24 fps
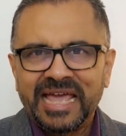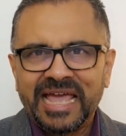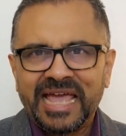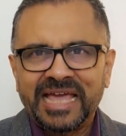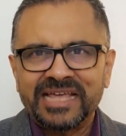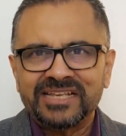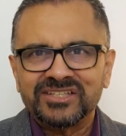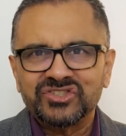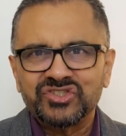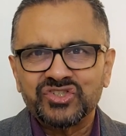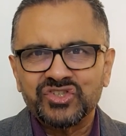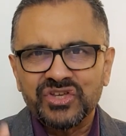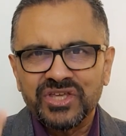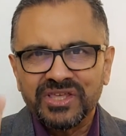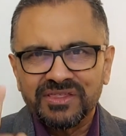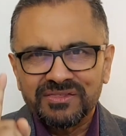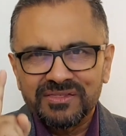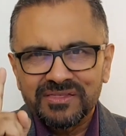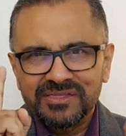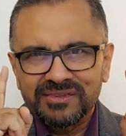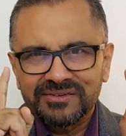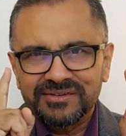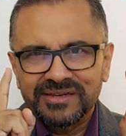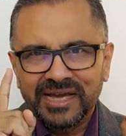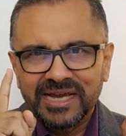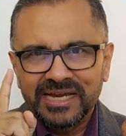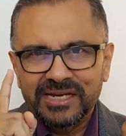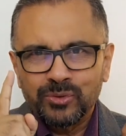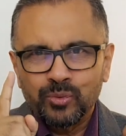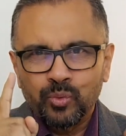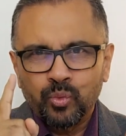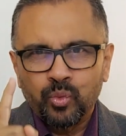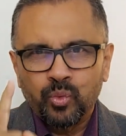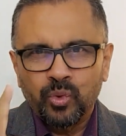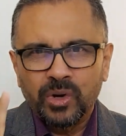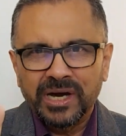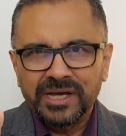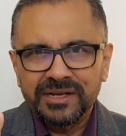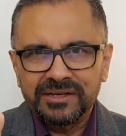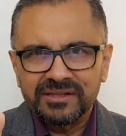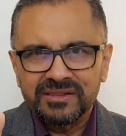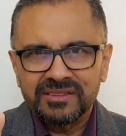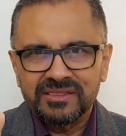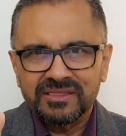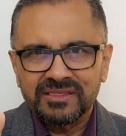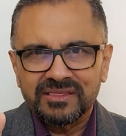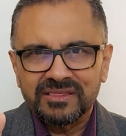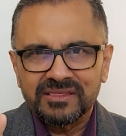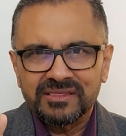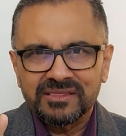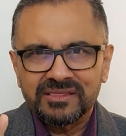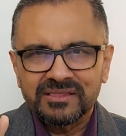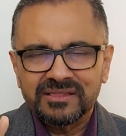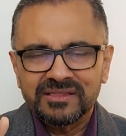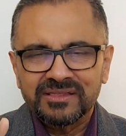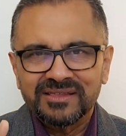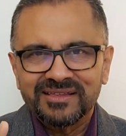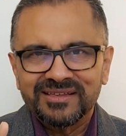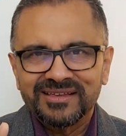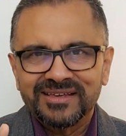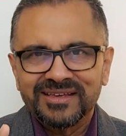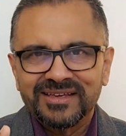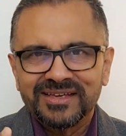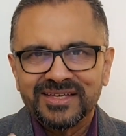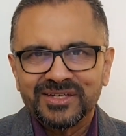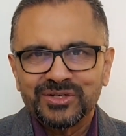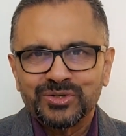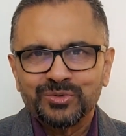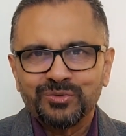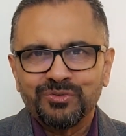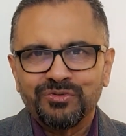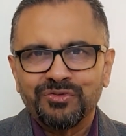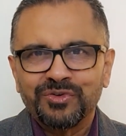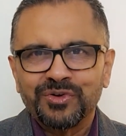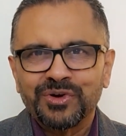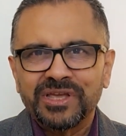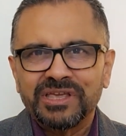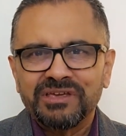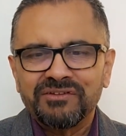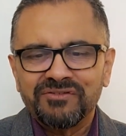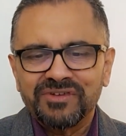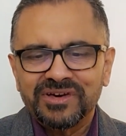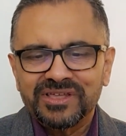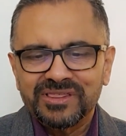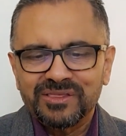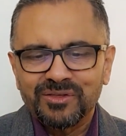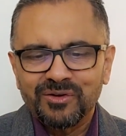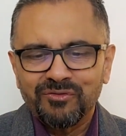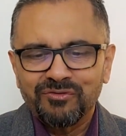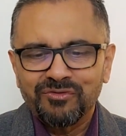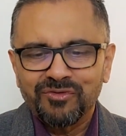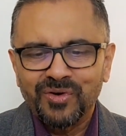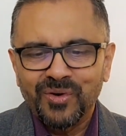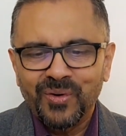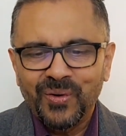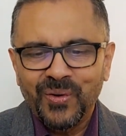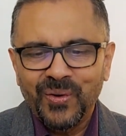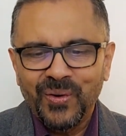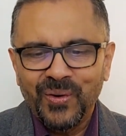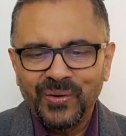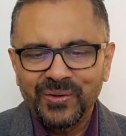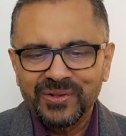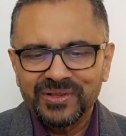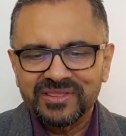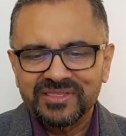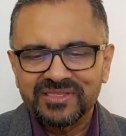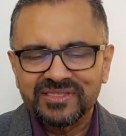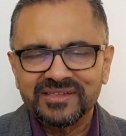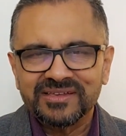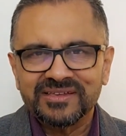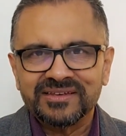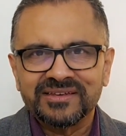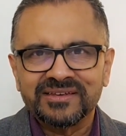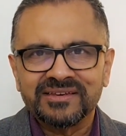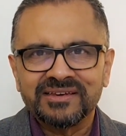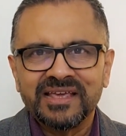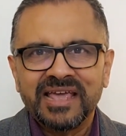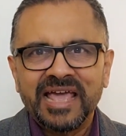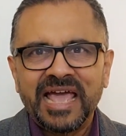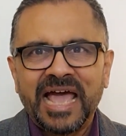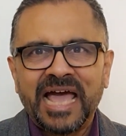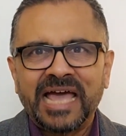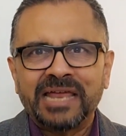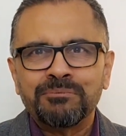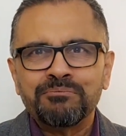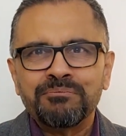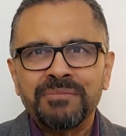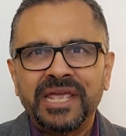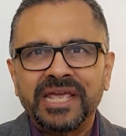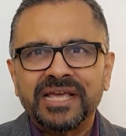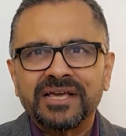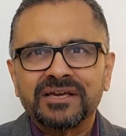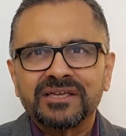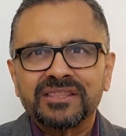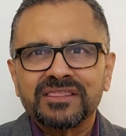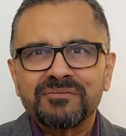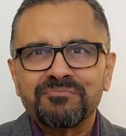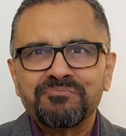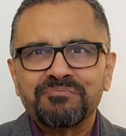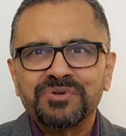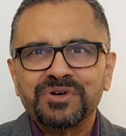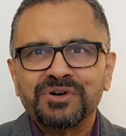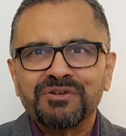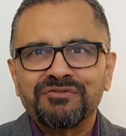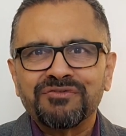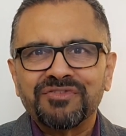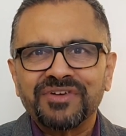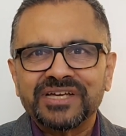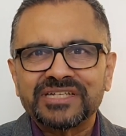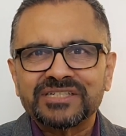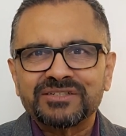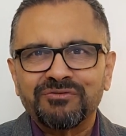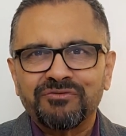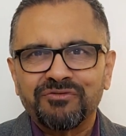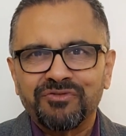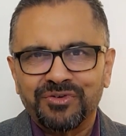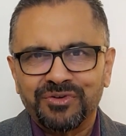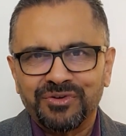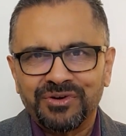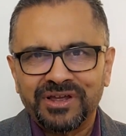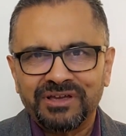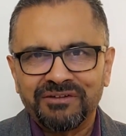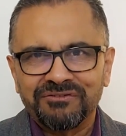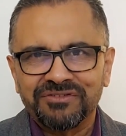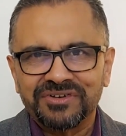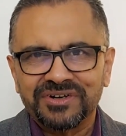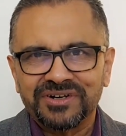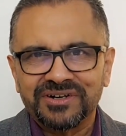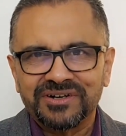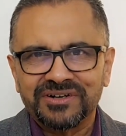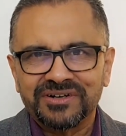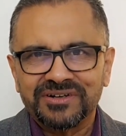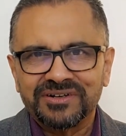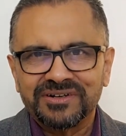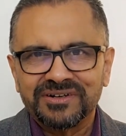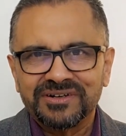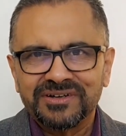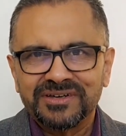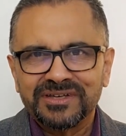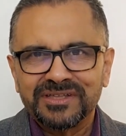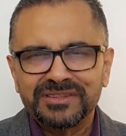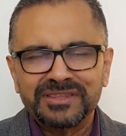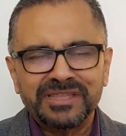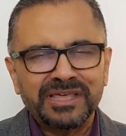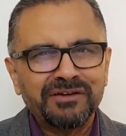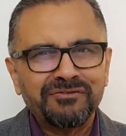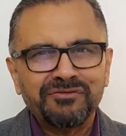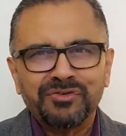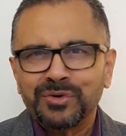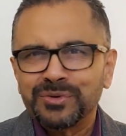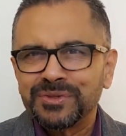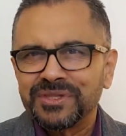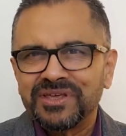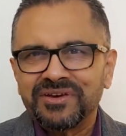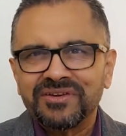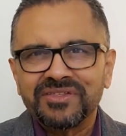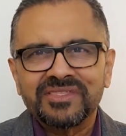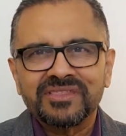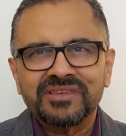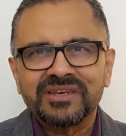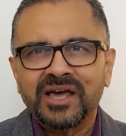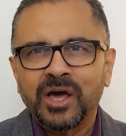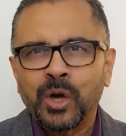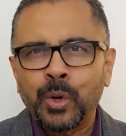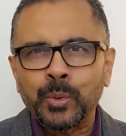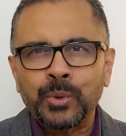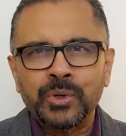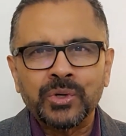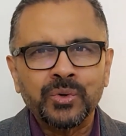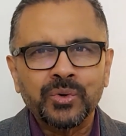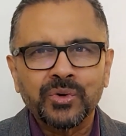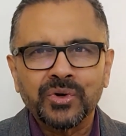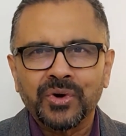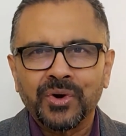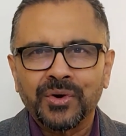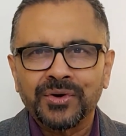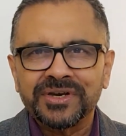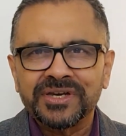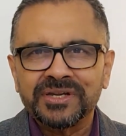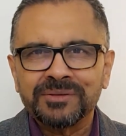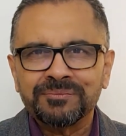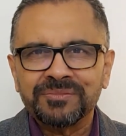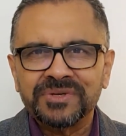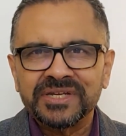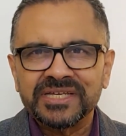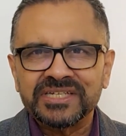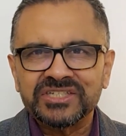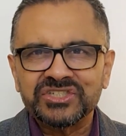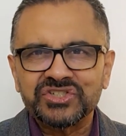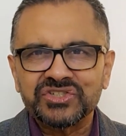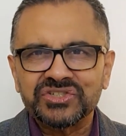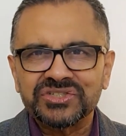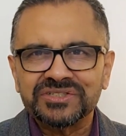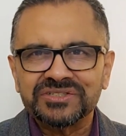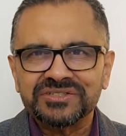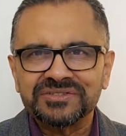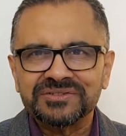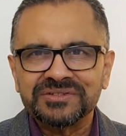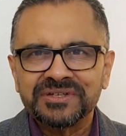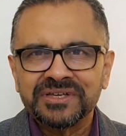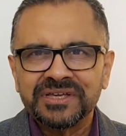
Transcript: And Jesus died once to forgive us of all sin and make us perfect forever. Therefore, there is now no condemnation.